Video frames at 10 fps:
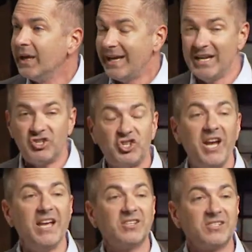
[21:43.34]
he
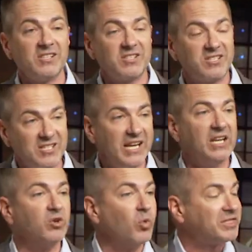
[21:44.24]
chases
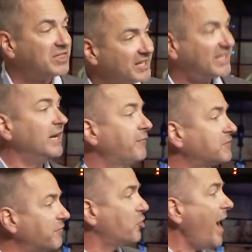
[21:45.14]
sin with the
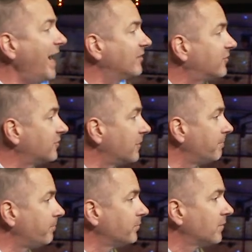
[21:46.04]
gift of grace.
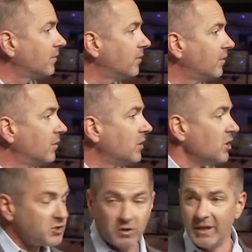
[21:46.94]

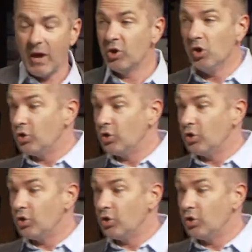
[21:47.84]
So that you